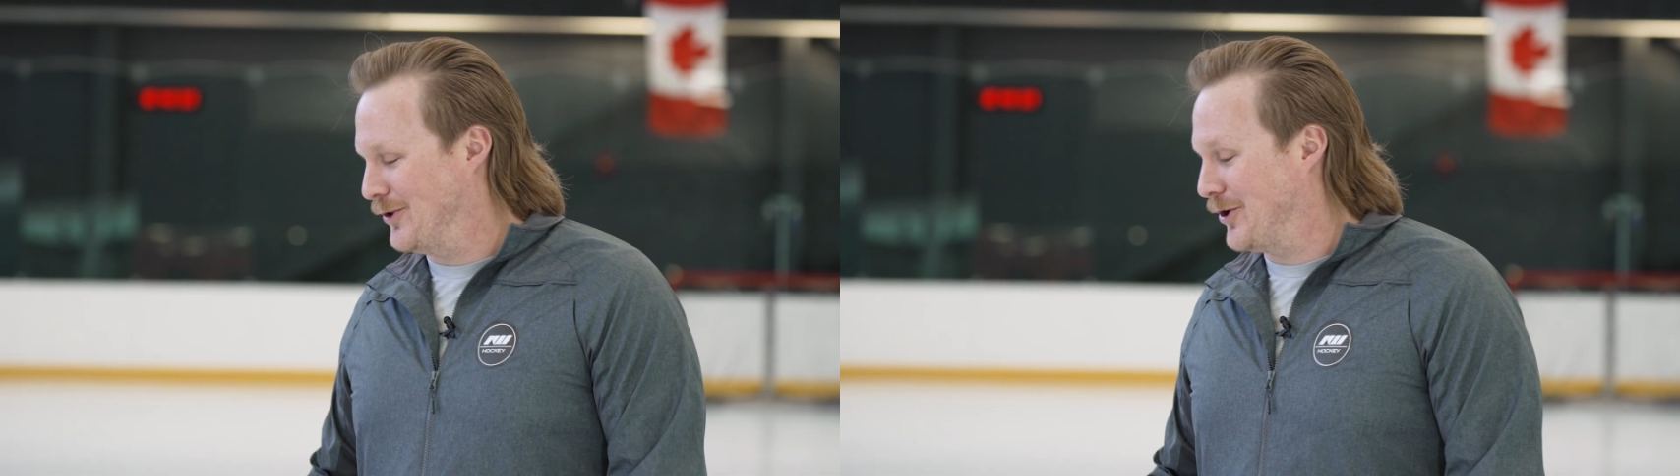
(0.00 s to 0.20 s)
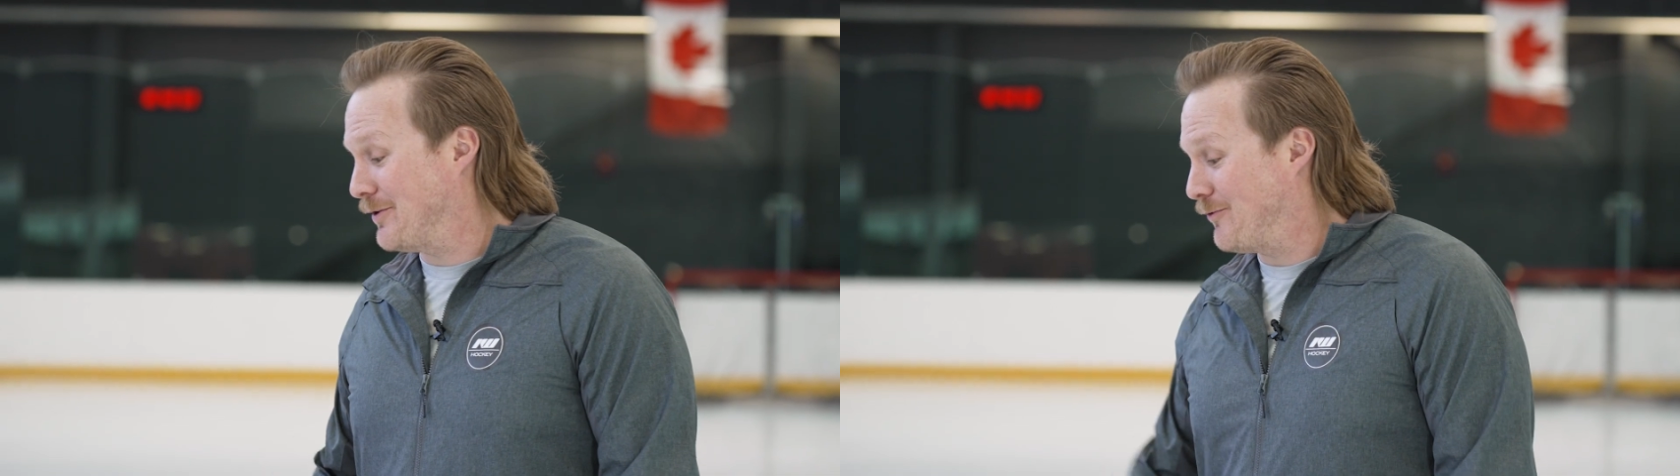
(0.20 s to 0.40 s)

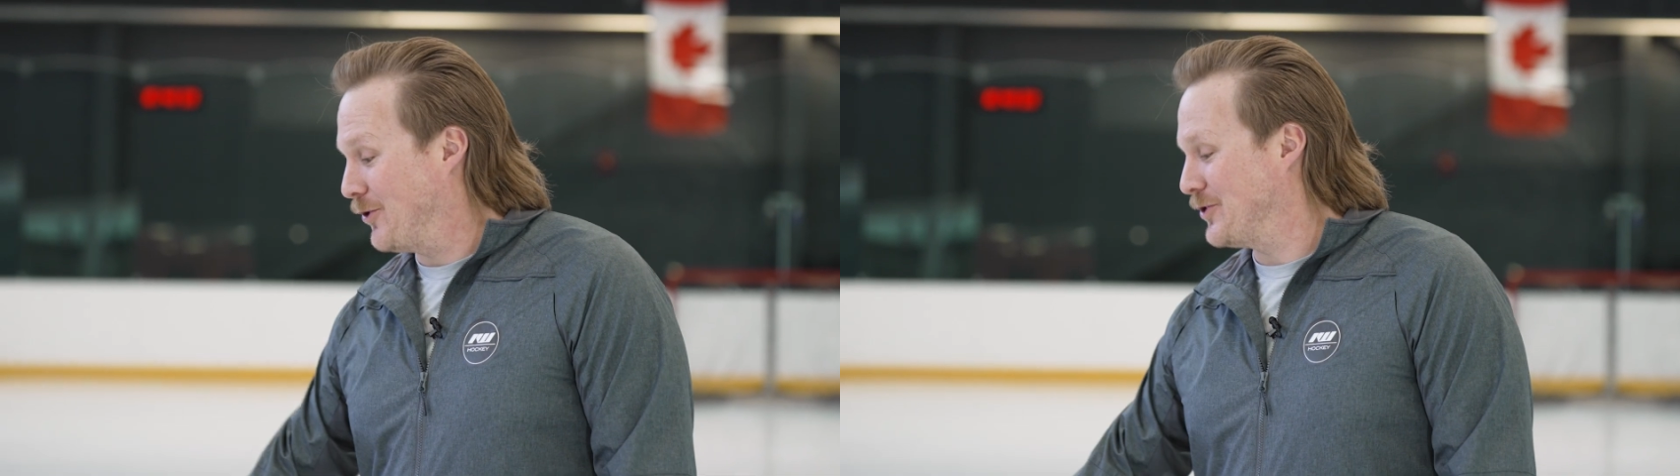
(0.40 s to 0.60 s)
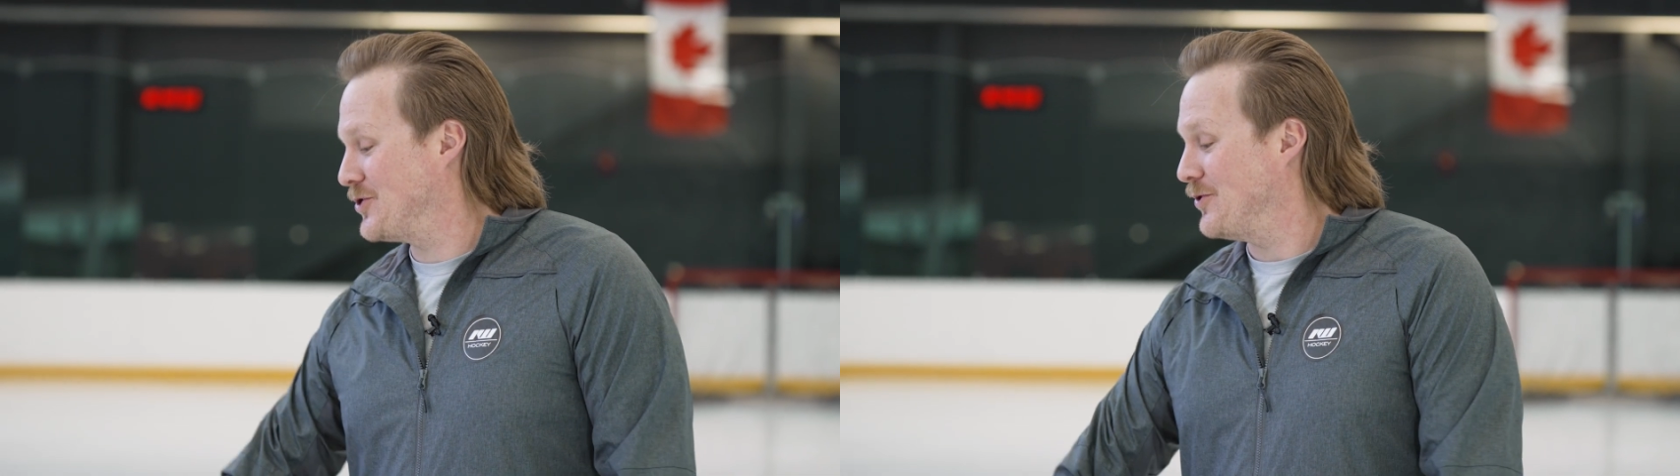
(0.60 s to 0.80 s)
looking
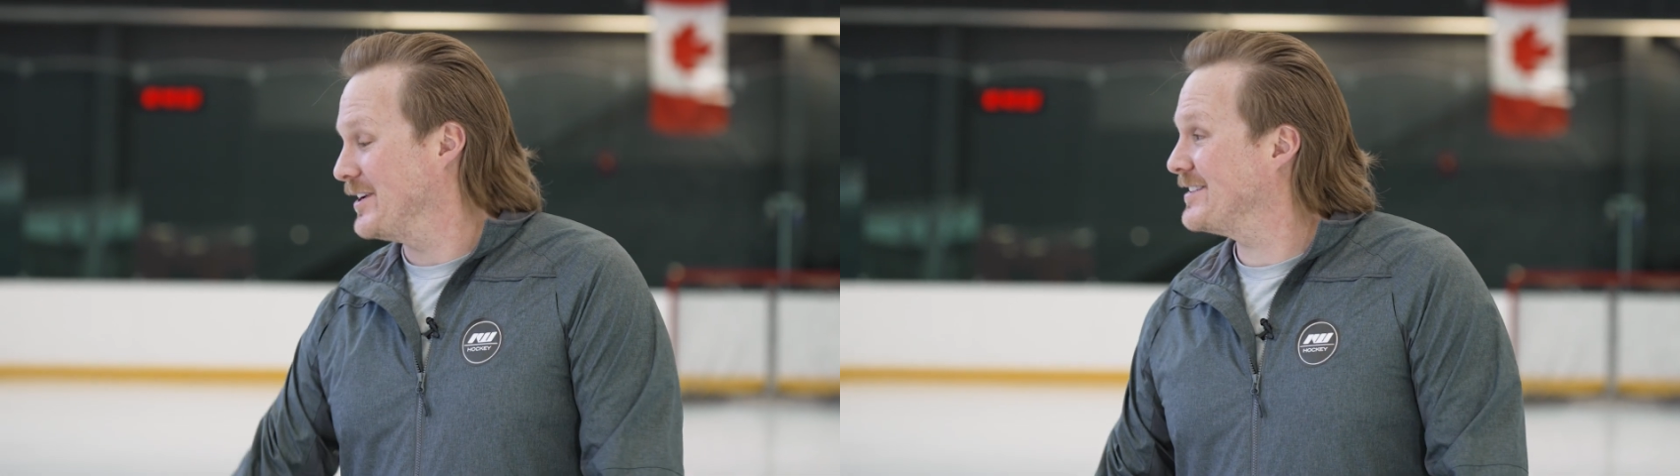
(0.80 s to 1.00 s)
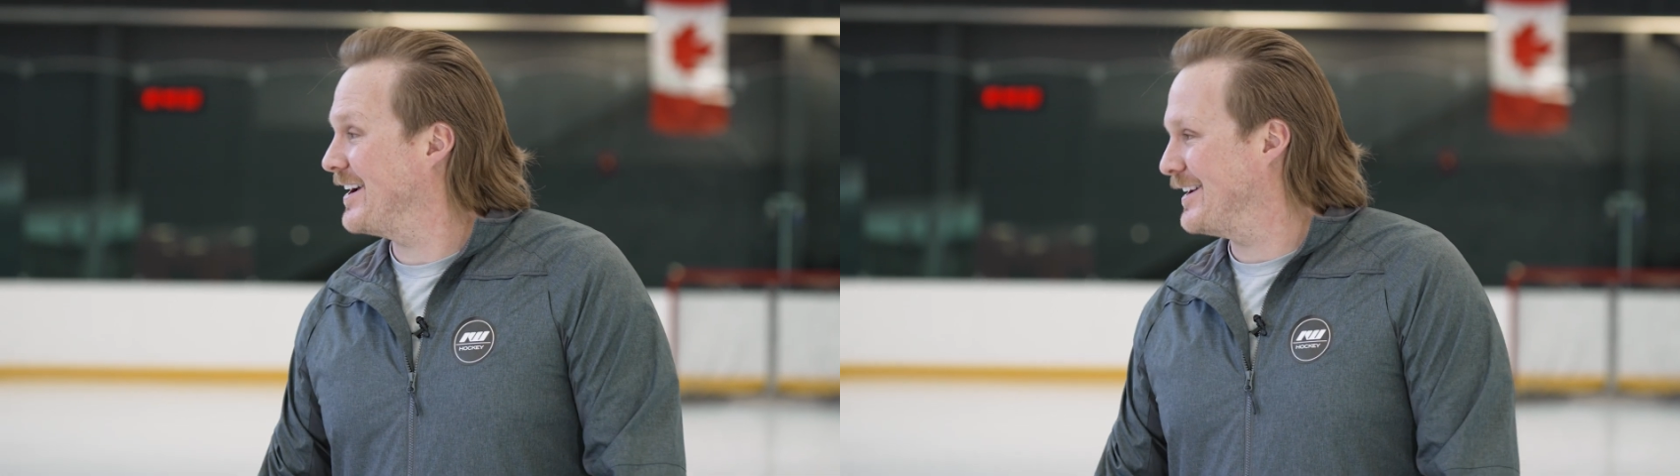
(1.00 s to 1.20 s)
forward to an
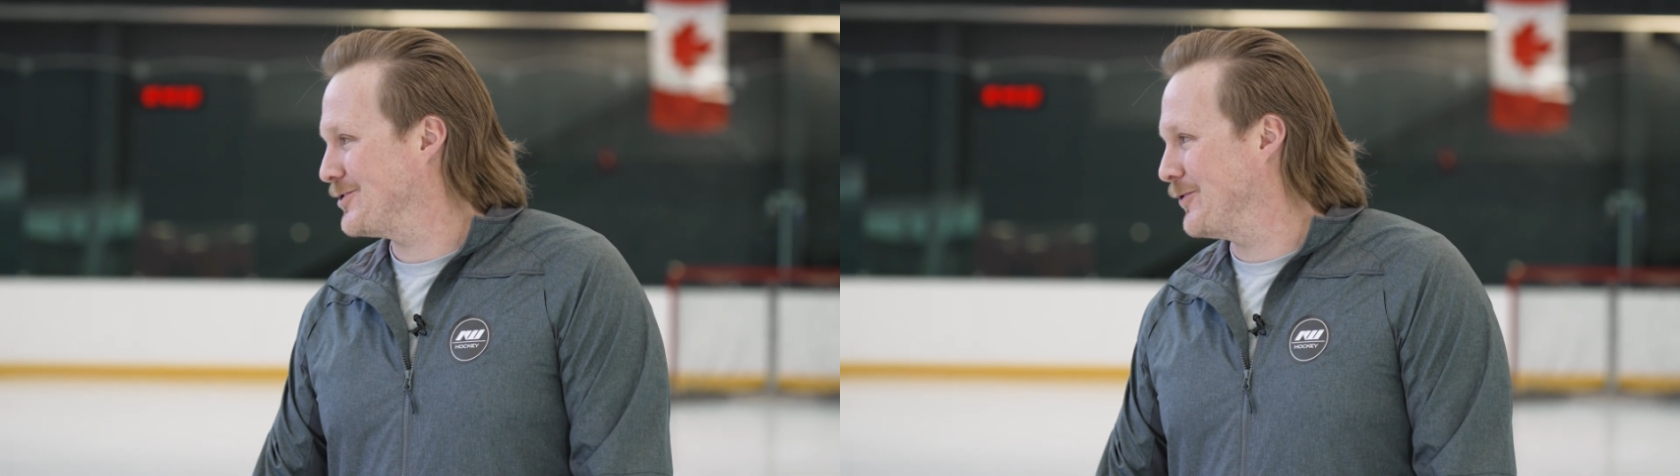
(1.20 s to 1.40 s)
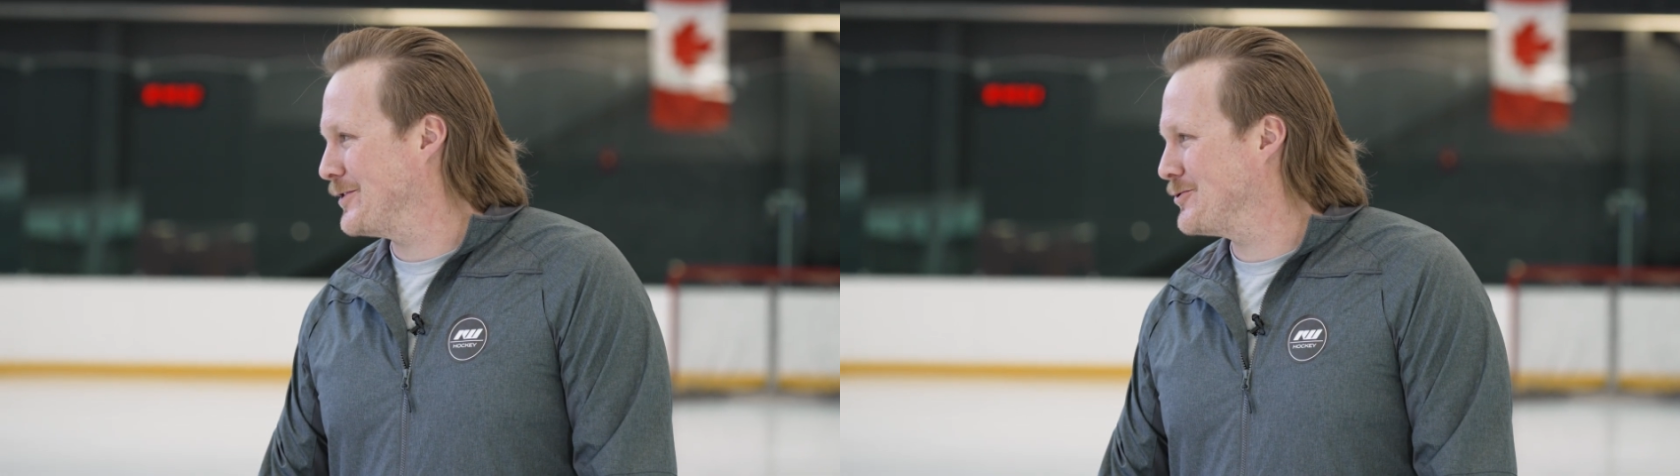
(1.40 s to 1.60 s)
exciting
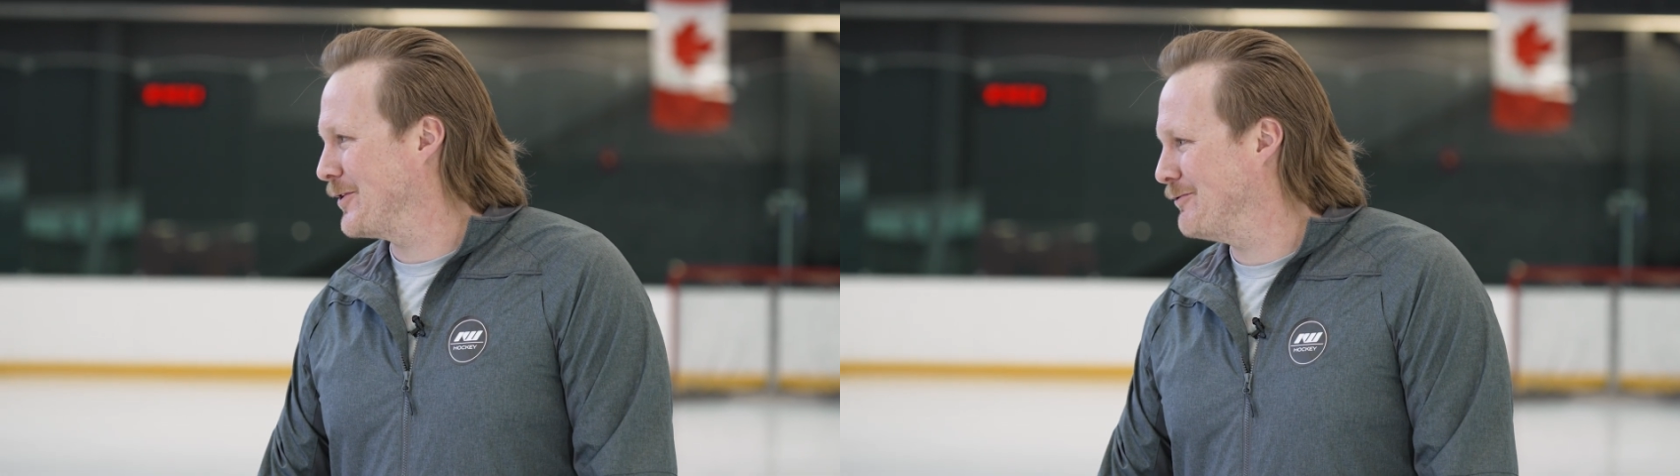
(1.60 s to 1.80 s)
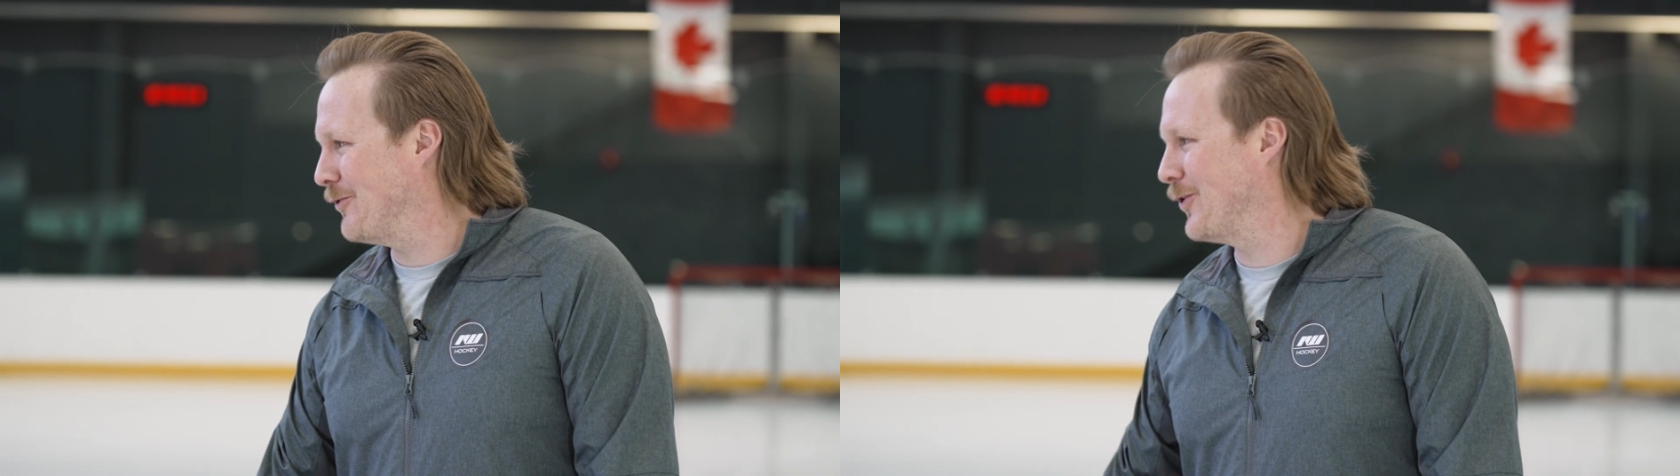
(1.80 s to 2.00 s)

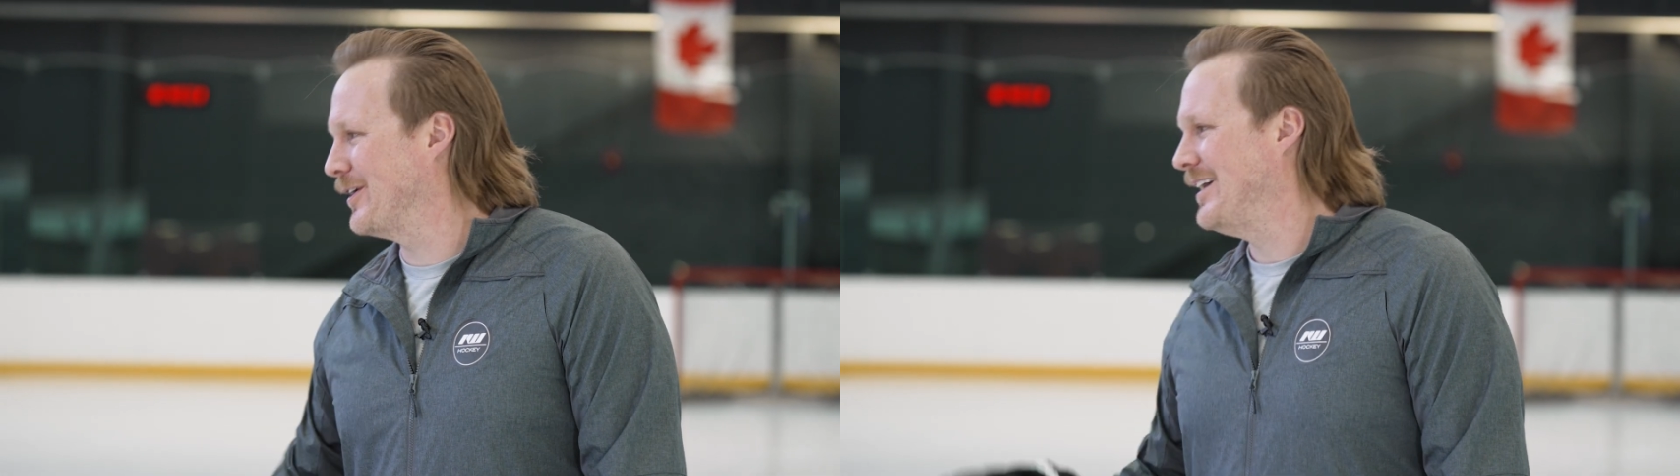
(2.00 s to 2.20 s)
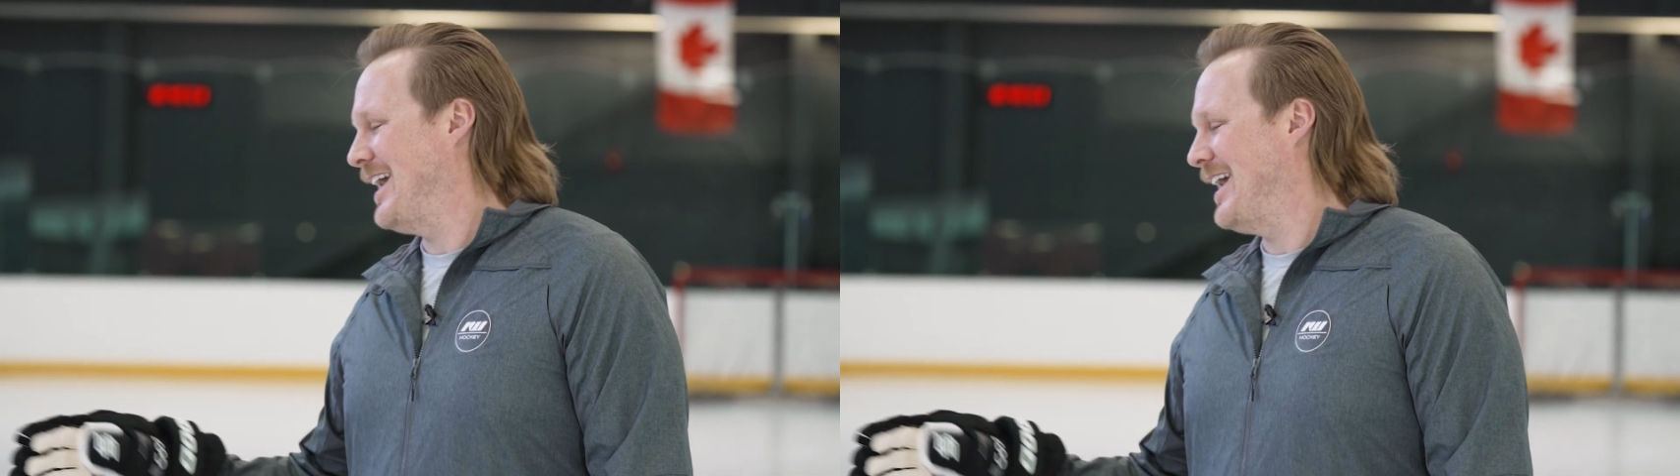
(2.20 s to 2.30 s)
2024